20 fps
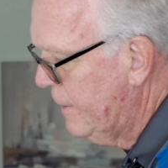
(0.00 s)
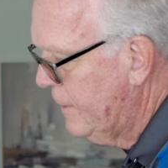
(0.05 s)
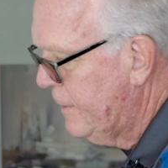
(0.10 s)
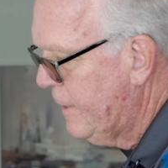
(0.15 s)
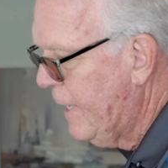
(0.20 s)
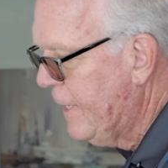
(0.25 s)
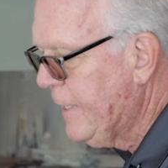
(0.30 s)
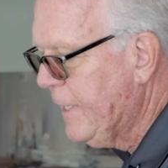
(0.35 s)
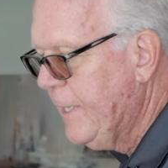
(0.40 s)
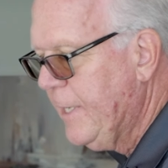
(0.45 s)

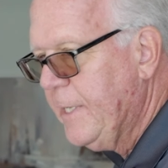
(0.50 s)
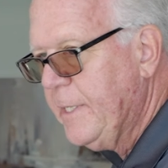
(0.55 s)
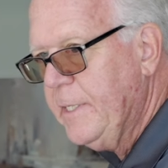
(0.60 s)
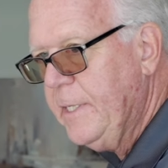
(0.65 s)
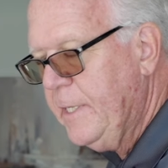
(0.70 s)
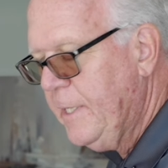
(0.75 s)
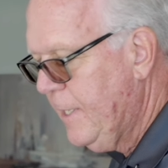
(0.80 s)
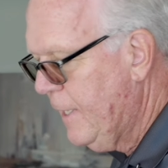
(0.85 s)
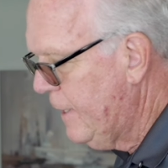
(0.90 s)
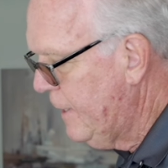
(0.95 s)
taking
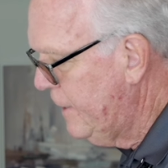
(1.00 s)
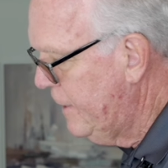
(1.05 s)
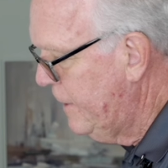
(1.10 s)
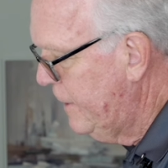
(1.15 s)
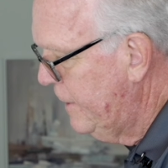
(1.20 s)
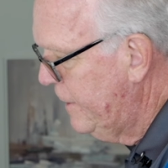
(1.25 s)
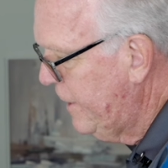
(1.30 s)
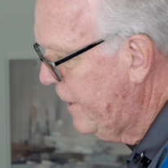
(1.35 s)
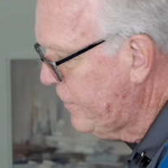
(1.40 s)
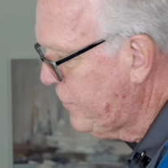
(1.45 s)

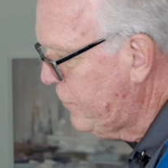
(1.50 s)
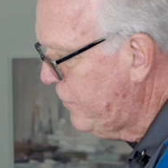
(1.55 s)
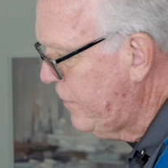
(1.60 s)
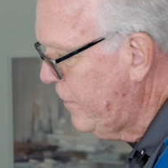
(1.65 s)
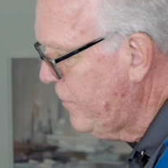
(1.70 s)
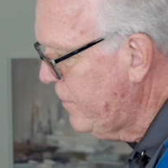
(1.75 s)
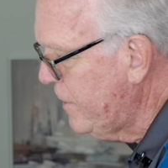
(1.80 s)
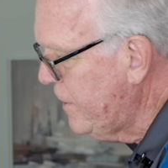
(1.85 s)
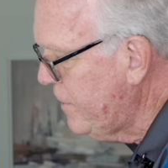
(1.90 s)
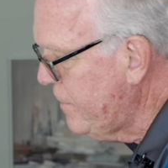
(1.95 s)
the
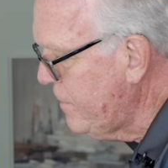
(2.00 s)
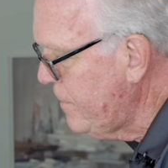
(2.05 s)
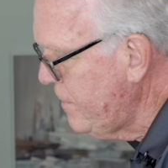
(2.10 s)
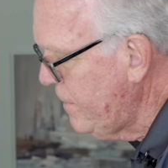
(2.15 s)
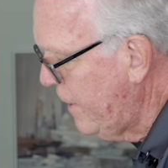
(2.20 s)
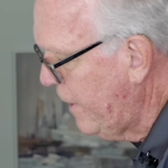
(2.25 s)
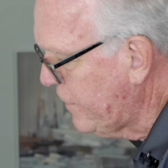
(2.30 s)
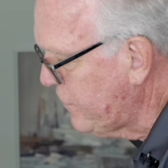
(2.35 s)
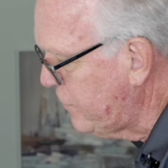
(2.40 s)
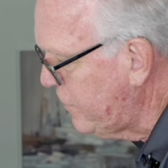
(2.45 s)

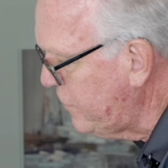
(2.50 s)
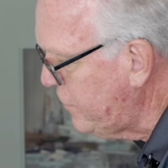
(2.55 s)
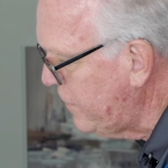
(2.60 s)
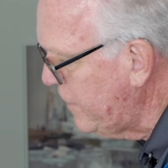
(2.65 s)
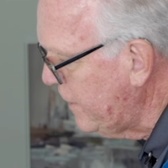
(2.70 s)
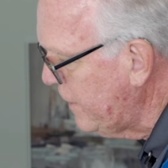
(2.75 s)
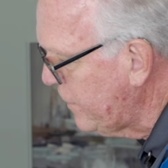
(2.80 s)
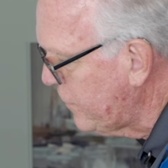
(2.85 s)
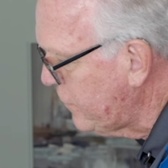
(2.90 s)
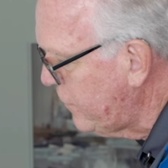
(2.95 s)

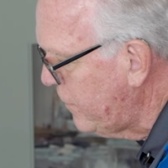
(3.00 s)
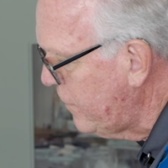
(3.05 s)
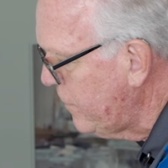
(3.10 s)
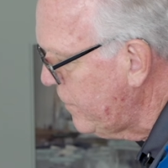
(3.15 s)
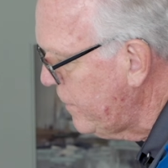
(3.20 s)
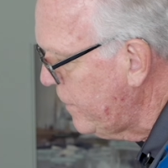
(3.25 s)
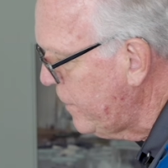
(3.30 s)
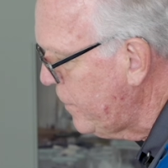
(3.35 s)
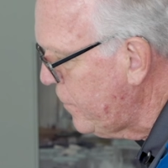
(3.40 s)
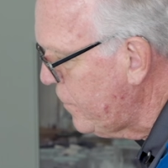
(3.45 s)
existing
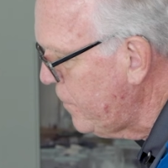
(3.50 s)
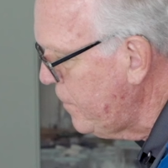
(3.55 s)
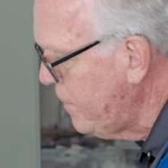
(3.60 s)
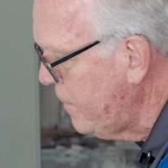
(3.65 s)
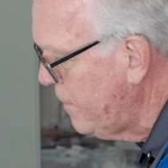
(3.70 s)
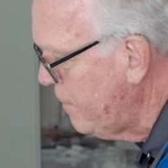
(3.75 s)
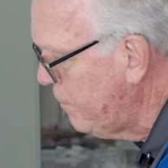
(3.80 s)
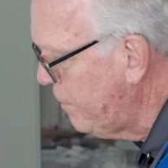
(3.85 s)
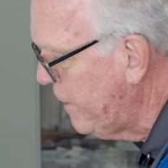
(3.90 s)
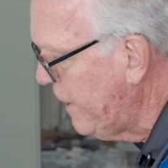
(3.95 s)
exterior
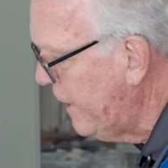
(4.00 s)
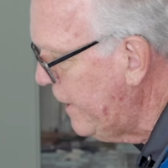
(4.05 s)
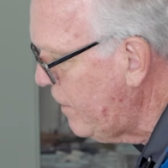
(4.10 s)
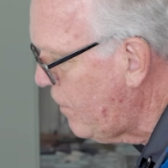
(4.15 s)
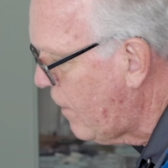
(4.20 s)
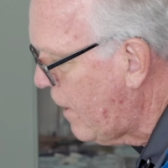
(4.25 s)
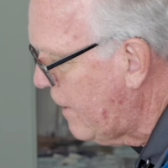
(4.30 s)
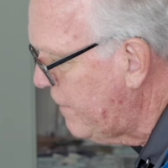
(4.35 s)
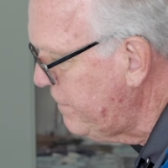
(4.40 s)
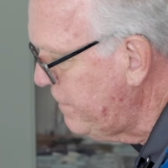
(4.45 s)
plate
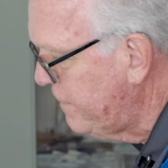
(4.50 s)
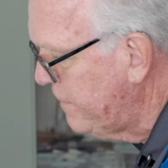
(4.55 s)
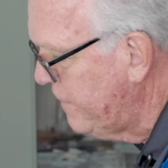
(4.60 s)
off